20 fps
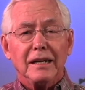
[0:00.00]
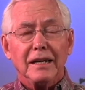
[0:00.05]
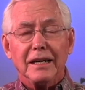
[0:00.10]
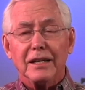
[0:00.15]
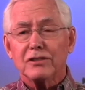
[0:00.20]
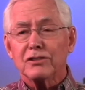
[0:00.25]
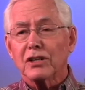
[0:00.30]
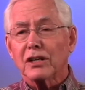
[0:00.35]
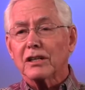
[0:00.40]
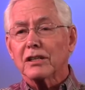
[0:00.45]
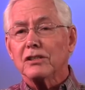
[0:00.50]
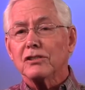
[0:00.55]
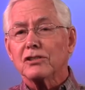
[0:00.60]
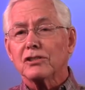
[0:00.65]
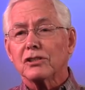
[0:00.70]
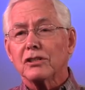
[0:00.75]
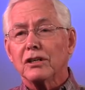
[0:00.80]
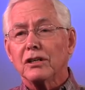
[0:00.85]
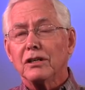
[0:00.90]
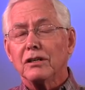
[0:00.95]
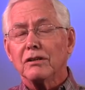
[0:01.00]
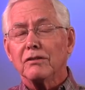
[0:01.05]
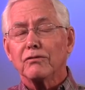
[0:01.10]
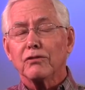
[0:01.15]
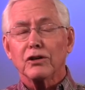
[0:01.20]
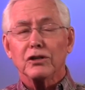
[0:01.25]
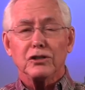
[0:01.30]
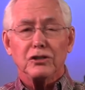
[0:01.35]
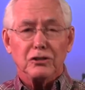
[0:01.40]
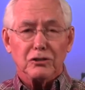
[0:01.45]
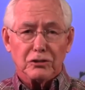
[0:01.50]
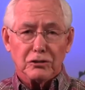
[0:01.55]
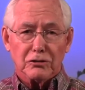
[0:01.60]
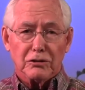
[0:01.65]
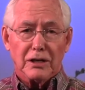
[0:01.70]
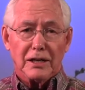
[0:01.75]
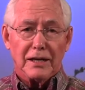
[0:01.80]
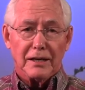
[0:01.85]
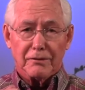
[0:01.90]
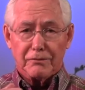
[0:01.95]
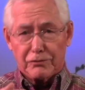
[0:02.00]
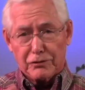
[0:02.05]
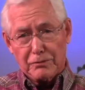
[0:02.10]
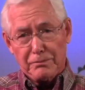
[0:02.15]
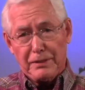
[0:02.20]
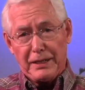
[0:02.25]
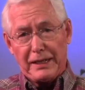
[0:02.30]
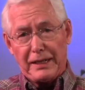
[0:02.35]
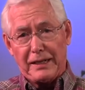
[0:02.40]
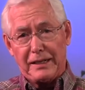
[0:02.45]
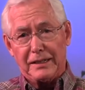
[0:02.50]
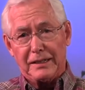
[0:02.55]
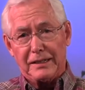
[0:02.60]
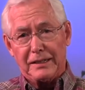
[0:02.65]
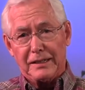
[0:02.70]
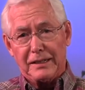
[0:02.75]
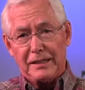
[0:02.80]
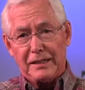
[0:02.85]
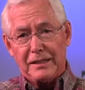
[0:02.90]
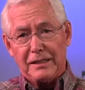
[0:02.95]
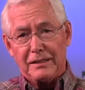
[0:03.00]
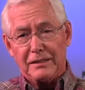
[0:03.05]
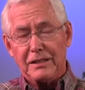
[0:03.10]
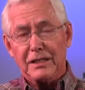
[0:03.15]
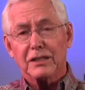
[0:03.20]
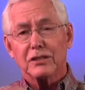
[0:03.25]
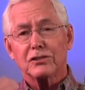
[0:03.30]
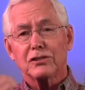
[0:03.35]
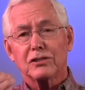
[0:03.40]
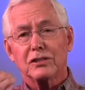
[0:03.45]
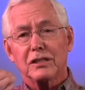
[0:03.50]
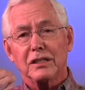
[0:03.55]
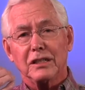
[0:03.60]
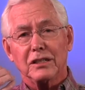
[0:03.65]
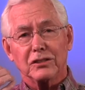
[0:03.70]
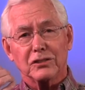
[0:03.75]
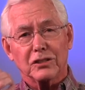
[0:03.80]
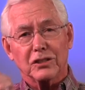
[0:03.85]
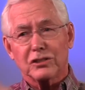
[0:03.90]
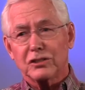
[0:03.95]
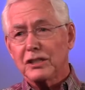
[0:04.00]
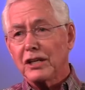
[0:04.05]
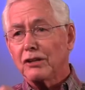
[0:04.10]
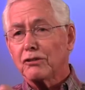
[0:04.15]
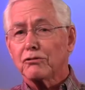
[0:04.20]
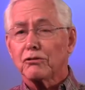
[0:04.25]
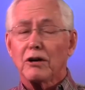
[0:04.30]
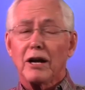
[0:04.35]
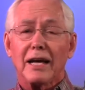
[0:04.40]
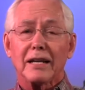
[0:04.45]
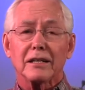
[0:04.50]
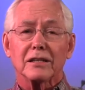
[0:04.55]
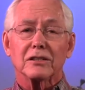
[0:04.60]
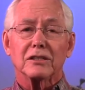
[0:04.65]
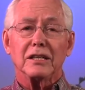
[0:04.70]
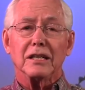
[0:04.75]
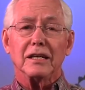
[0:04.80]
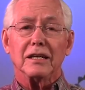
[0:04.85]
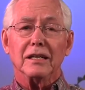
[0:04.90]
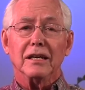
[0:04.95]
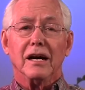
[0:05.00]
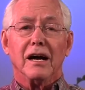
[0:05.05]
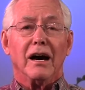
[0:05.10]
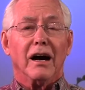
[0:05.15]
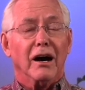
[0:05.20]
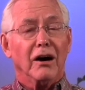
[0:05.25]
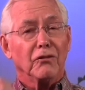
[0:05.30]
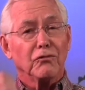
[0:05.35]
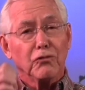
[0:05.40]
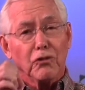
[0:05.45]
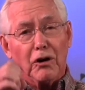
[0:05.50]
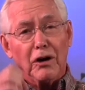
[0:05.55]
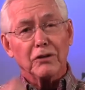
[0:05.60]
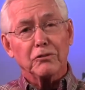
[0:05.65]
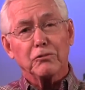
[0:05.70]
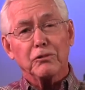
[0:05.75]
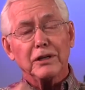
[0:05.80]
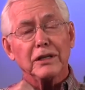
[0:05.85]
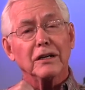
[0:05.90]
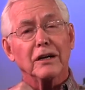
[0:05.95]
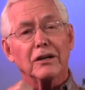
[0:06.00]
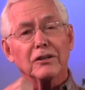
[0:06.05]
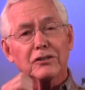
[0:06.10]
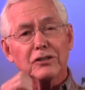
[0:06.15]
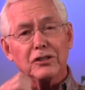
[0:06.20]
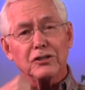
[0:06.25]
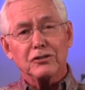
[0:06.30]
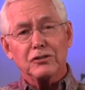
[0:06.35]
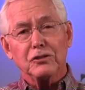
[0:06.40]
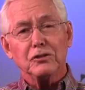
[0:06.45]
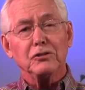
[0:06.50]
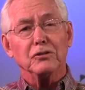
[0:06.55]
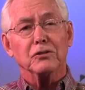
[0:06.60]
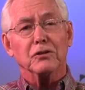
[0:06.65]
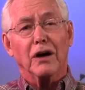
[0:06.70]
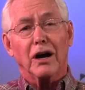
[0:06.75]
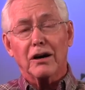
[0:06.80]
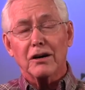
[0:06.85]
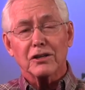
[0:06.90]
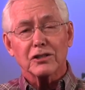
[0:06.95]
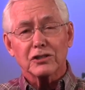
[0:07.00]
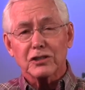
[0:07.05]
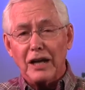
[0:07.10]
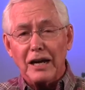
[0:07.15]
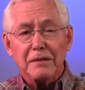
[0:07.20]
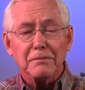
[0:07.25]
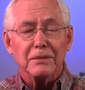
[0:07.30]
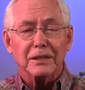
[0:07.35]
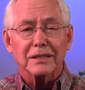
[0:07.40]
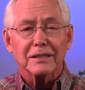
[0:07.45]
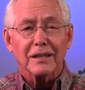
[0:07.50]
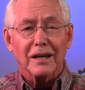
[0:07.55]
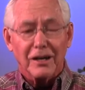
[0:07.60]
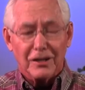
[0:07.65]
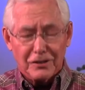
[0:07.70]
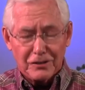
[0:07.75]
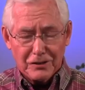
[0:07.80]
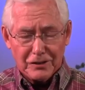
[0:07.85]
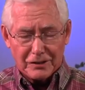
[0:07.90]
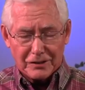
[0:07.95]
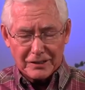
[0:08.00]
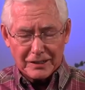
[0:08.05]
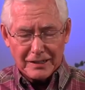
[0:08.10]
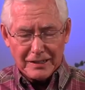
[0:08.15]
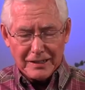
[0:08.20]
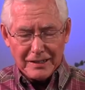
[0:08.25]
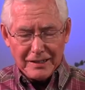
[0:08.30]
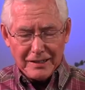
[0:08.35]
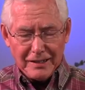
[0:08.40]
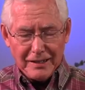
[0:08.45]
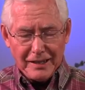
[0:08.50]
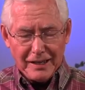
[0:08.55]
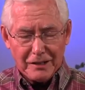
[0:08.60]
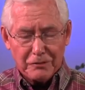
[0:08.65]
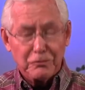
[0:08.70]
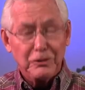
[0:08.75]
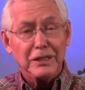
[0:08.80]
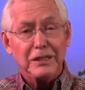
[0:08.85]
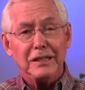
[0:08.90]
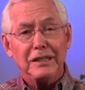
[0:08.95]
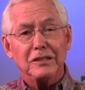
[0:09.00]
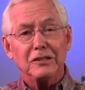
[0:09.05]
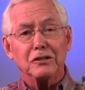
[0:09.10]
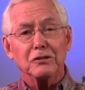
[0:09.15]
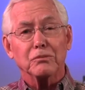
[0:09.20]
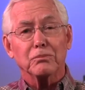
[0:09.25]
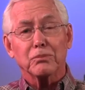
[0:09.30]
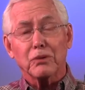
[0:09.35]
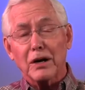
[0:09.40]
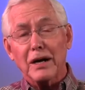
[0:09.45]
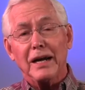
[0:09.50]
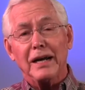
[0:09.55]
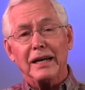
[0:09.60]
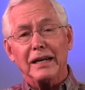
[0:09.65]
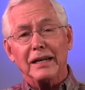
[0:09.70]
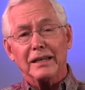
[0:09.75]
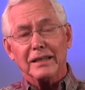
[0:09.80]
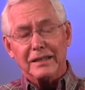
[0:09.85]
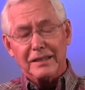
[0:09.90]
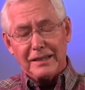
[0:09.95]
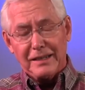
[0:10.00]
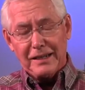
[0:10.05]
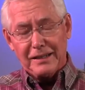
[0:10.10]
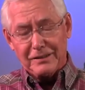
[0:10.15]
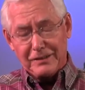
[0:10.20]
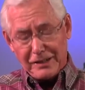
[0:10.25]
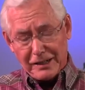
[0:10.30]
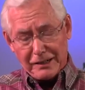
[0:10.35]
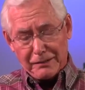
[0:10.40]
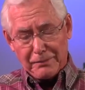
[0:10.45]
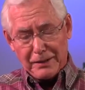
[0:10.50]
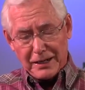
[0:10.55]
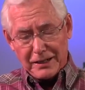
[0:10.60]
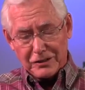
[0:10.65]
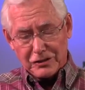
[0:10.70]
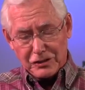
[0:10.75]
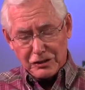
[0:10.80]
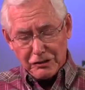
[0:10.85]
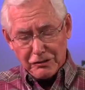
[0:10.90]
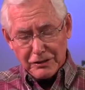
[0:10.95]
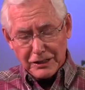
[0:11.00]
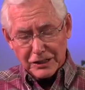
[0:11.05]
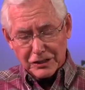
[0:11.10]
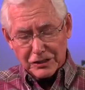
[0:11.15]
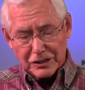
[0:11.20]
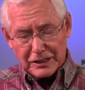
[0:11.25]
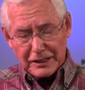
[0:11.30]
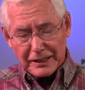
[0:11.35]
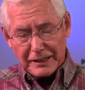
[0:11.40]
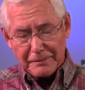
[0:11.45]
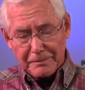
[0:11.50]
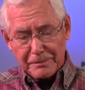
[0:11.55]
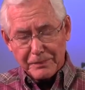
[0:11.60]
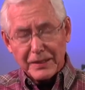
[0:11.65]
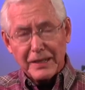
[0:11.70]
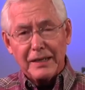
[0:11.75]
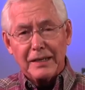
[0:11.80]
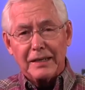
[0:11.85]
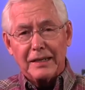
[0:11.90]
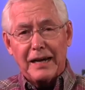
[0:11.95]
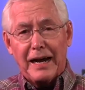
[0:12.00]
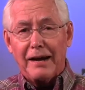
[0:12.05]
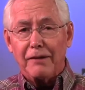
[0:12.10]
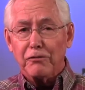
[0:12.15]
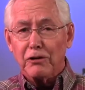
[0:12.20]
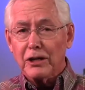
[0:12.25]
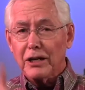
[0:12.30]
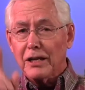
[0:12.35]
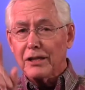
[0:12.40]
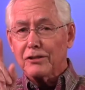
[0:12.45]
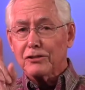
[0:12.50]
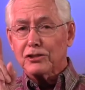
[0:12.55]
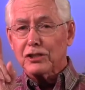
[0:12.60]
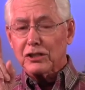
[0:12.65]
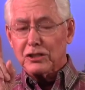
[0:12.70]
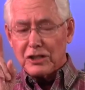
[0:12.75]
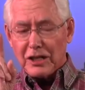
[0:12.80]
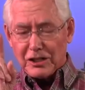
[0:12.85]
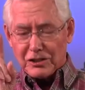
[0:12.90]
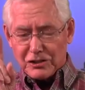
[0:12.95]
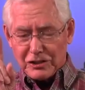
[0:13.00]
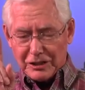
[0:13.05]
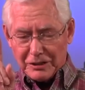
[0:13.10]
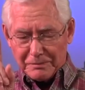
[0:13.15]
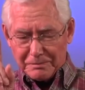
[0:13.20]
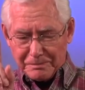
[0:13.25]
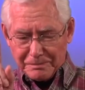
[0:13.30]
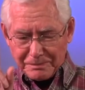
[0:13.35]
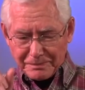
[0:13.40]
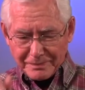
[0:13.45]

It's a concern for you and for me. This is the centrality of what we are to do, our assignment on earth. And we need to pray and think about it seriously. I have one other suggestion.